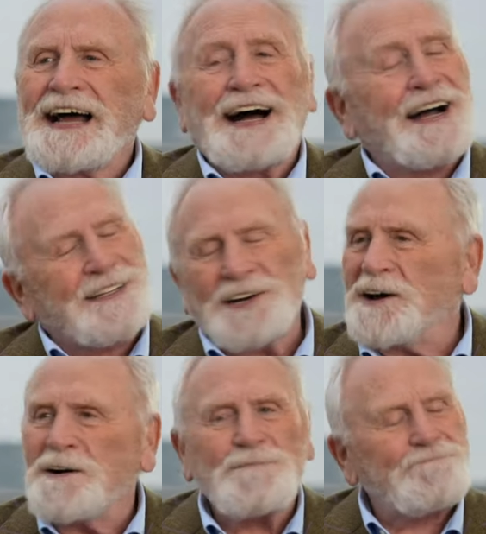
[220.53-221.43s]
I don't
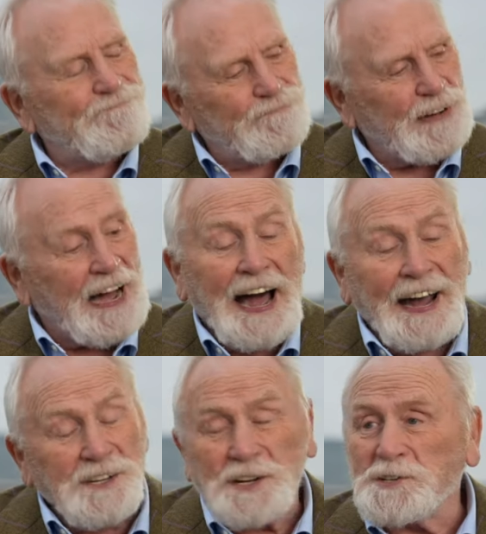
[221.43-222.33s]
know.
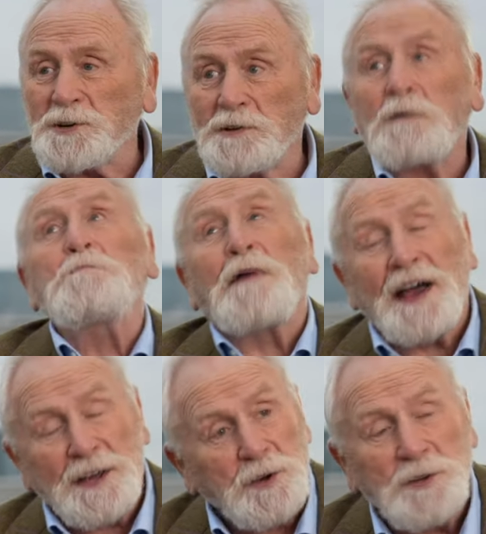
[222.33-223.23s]
I just don't know.
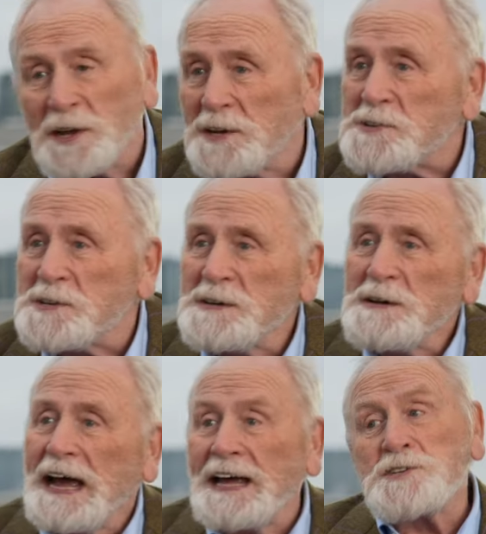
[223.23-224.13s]
My goodness.
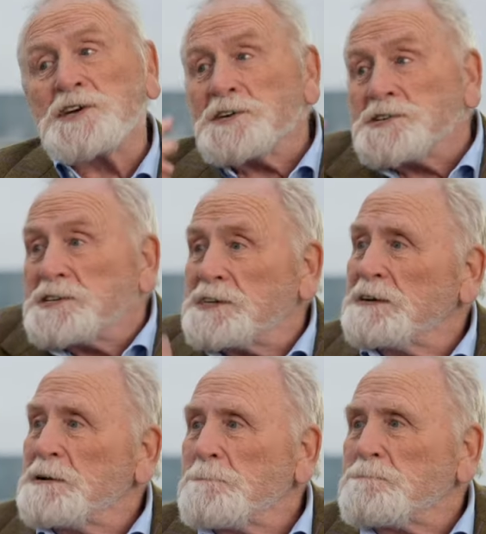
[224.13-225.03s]
It just
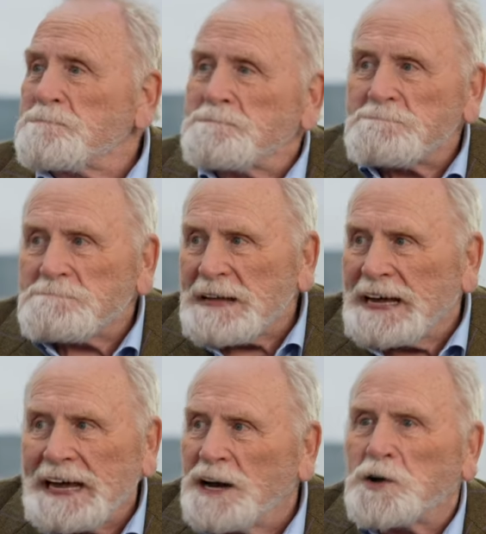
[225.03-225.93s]

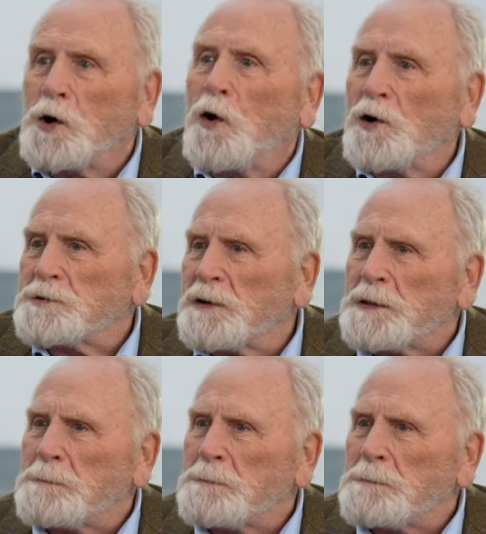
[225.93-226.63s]
hit a chord with the